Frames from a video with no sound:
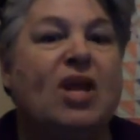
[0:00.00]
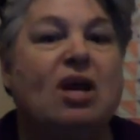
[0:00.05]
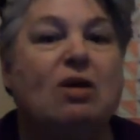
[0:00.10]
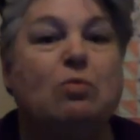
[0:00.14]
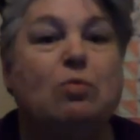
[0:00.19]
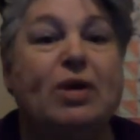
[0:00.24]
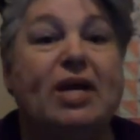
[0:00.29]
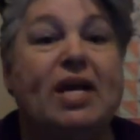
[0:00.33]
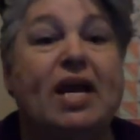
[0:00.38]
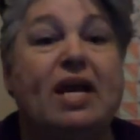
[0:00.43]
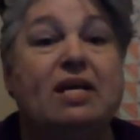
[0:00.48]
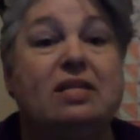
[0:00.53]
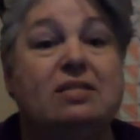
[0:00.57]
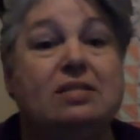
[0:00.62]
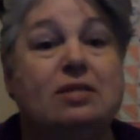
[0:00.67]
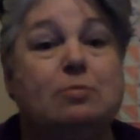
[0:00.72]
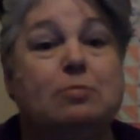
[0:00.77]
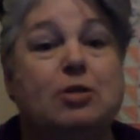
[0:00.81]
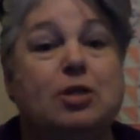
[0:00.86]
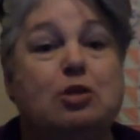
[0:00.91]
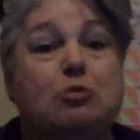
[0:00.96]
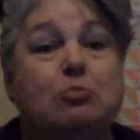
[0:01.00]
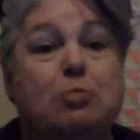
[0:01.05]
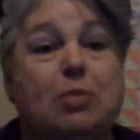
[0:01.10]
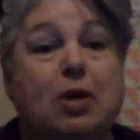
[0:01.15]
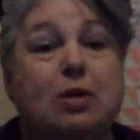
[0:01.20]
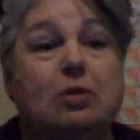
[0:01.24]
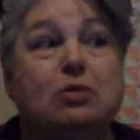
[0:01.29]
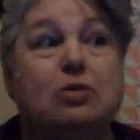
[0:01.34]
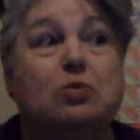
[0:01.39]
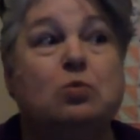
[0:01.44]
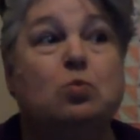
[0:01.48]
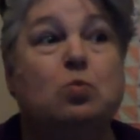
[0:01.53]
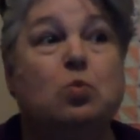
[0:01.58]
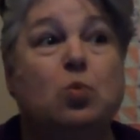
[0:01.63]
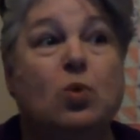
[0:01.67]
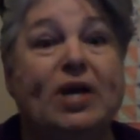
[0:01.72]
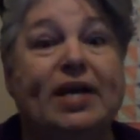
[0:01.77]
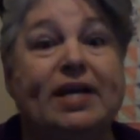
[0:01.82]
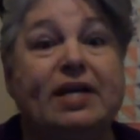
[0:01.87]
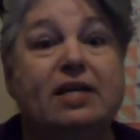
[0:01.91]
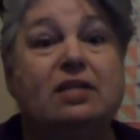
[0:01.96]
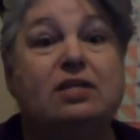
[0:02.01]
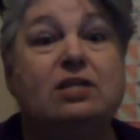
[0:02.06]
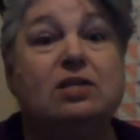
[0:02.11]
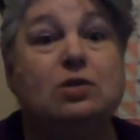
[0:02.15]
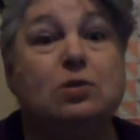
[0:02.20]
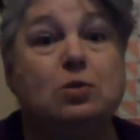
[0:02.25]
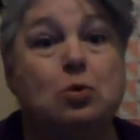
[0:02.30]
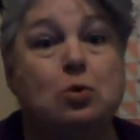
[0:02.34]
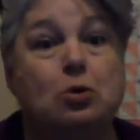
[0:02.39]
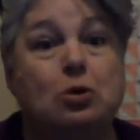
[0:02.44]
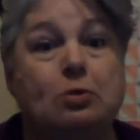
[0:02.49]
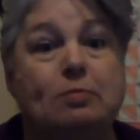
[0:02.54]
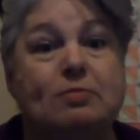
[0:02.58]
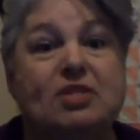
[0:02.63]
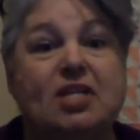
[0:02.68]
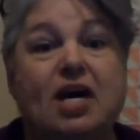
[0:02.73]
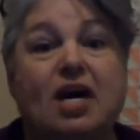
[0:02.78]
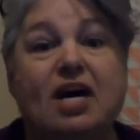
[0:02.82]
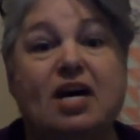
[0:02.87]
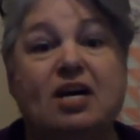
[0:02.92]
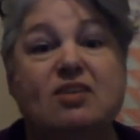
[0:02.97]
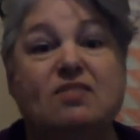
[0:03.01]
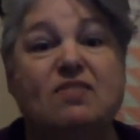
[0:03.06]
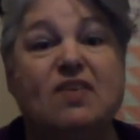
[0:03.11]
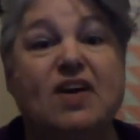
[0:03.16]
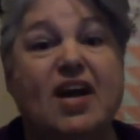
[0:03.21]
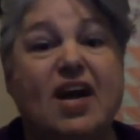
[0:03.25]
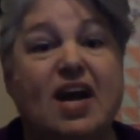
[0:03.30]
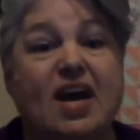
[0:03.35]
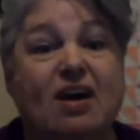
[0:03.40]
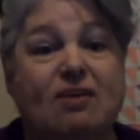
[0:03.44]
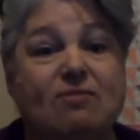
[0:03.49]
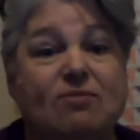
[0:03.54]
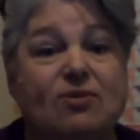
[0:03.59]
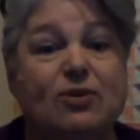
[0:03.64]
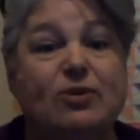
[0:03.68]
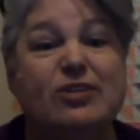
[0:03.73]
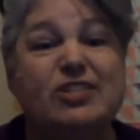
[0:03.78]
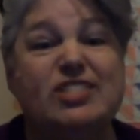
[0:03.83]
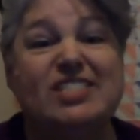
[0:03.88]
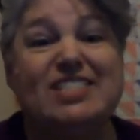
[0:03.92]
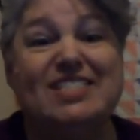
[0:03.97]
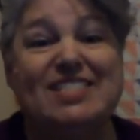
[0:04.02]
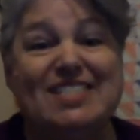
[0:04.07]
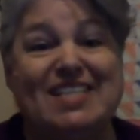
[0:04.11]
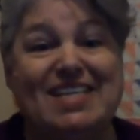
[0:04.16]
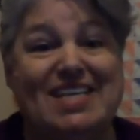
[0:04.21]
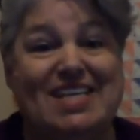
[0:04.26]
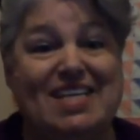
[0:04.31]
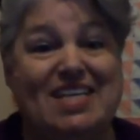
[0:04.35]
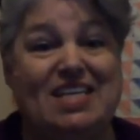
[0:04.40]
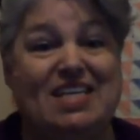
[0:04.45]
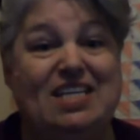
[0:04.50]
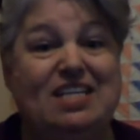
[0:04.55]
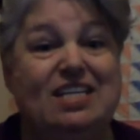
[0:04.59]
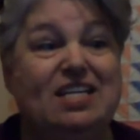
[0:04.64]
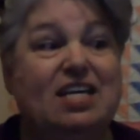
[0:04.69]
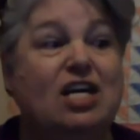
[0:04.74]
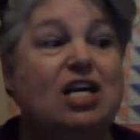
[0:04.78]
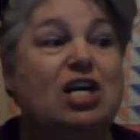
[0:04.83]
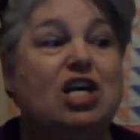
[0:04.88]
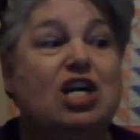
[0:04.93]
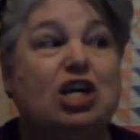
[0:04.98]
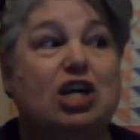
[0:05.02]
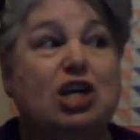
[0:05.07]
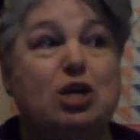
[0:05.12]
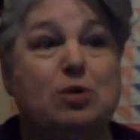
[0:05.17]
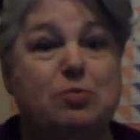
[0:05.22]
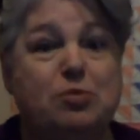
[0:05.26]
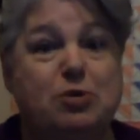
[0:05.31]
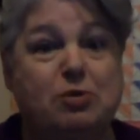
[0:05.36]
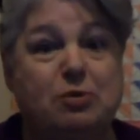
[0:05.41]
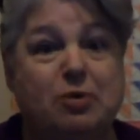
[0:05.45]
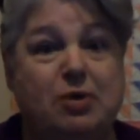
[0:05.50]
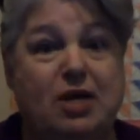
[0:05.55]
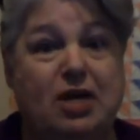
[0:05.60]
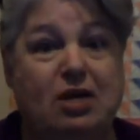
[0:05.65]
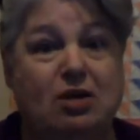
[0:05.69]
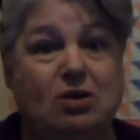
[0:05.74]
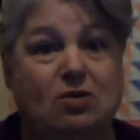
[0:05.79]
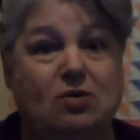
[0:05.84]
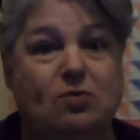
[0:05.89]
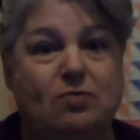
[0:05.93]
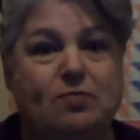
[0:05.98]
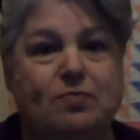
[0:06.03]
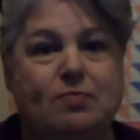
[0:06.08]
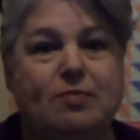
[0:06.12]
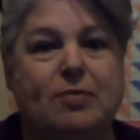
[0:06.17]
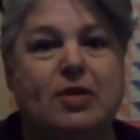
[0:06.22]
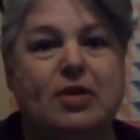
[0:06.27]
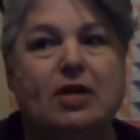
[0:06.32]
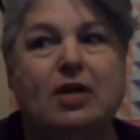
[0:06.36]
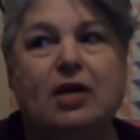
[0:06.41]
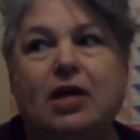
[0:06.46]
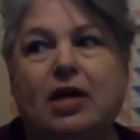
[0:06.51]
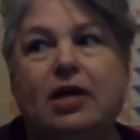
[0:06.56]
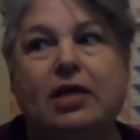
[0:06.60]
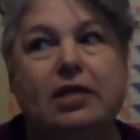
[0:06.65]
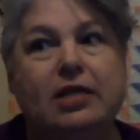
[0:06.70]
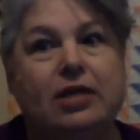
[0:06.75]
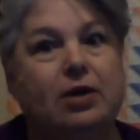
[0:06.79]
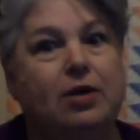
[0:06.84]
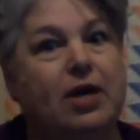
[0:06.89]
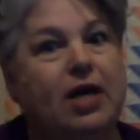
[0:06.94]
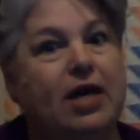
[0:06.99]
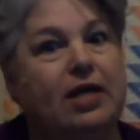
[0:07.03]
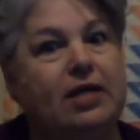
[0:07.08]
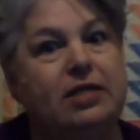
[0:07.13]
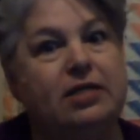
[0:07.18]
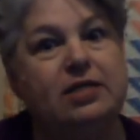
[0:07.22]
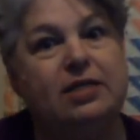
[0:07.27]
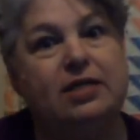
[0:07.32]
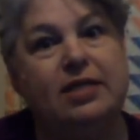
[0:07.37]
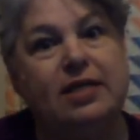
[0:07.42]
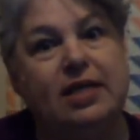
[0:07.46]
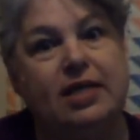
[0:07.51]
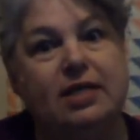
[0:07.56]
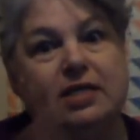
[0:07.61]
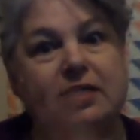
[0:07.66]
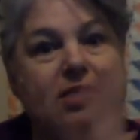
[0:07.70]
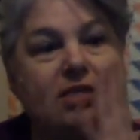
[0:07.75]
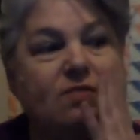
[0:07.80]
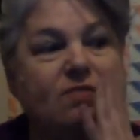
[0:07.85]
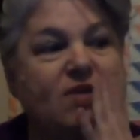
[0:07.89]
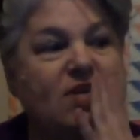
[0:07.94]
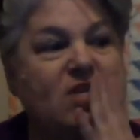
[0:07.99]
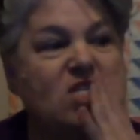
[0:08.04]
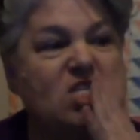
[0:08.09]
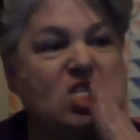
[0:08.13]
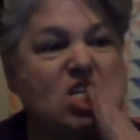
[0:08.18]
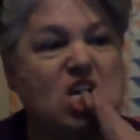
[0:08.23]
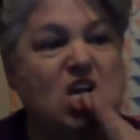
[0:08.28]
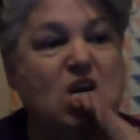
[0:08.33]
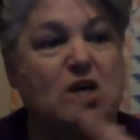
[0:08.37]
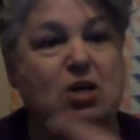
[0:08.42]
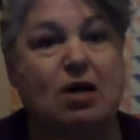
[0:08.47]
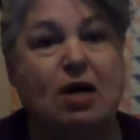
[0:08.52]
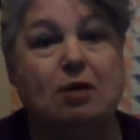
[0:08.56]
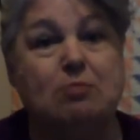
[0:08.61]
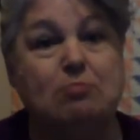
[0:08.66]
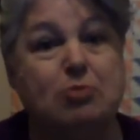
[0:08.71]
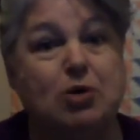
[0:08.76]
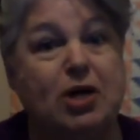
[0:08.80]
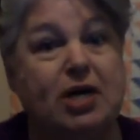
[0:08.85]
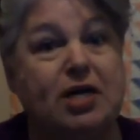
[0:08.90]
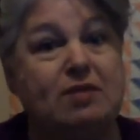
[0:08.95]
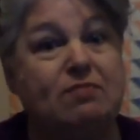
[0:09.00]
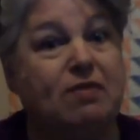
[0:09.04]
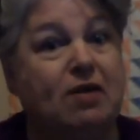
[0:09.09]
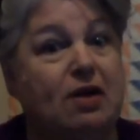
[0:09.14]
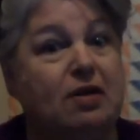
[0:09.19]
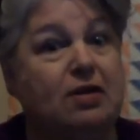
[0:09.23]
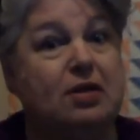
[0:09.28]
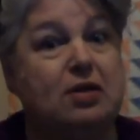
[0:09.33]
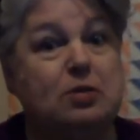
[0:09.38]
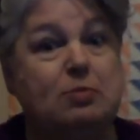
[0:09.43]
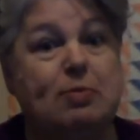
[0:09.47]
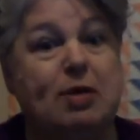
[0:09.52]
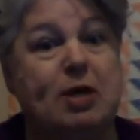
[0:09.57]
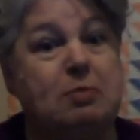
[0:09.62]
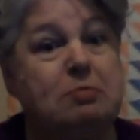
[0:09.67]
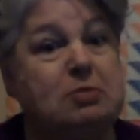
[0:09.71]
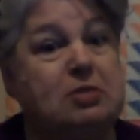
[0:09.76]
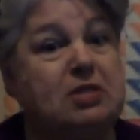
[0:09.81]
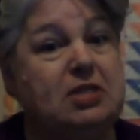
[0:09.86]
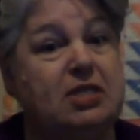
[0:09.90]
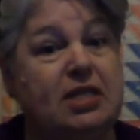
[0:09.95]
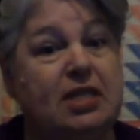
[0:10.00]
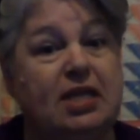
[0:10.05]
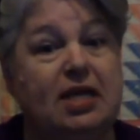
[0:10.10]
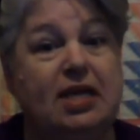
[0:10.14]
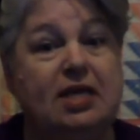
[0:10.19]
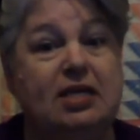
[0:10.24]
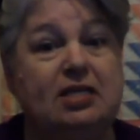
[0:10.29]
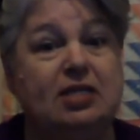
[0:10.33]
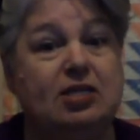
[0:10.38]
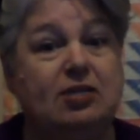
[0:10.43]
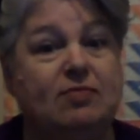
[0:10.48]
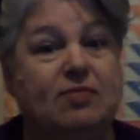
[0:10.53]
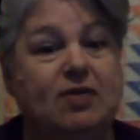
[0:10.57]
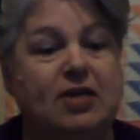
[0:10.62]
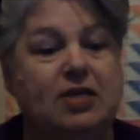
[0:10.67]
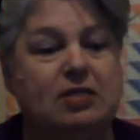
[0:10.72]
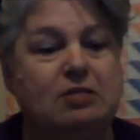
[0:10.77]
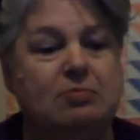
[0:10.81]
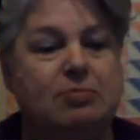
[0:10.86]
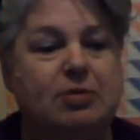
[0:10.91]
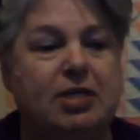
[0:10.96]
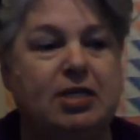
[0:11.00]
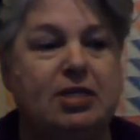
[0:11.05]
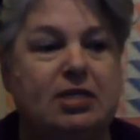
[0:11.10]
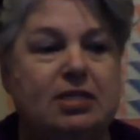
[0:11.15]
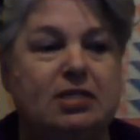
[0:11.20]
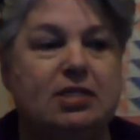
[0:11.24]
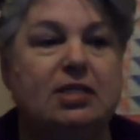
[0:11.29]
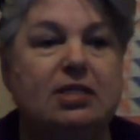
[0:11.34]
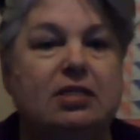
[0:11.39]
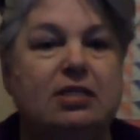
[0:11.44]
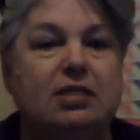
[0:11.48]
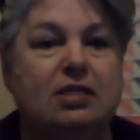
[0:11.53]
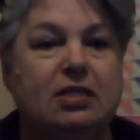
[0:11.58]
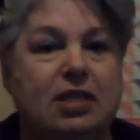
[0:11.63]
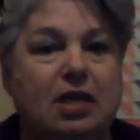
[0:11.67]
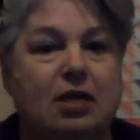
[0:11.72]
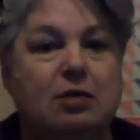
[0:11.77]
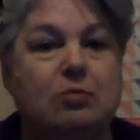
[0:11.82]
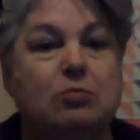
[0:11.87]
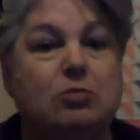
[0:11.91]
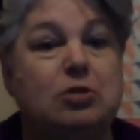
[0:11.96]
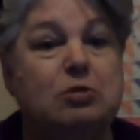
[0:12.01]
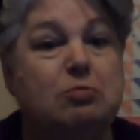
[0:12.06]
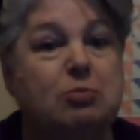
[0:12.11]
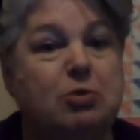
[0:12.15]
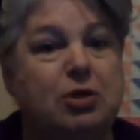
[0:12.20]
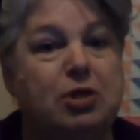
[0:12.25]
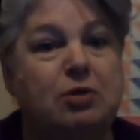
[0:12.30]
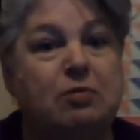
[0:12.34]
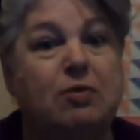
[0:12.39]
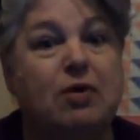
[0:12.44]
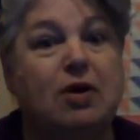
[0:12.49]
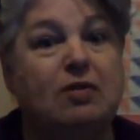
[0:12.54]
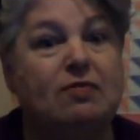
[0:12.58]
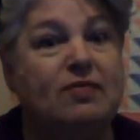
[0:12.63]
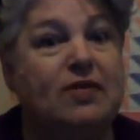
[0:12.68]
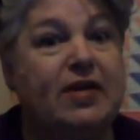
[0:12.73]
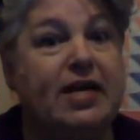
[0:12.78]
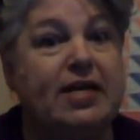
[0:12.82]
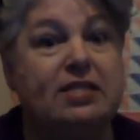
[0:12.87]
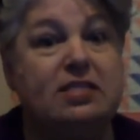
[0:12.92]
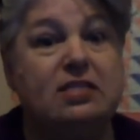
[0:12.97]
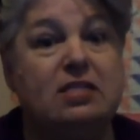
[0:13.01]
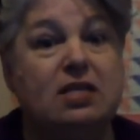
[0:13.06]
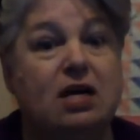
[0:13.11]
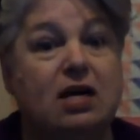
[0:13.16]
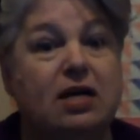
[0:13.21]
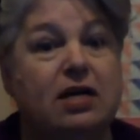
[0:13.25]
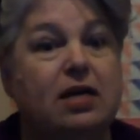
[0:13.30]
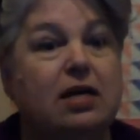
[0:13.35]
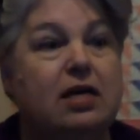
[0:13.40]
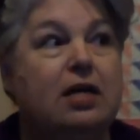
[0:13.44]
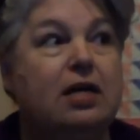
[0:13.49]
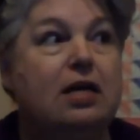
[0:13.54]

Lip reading: We had some of the most wicked storms I have ever seen come through here. And they're headed to the east of us, so I'm praying for all those people to the east of us because it was pretty rough last night.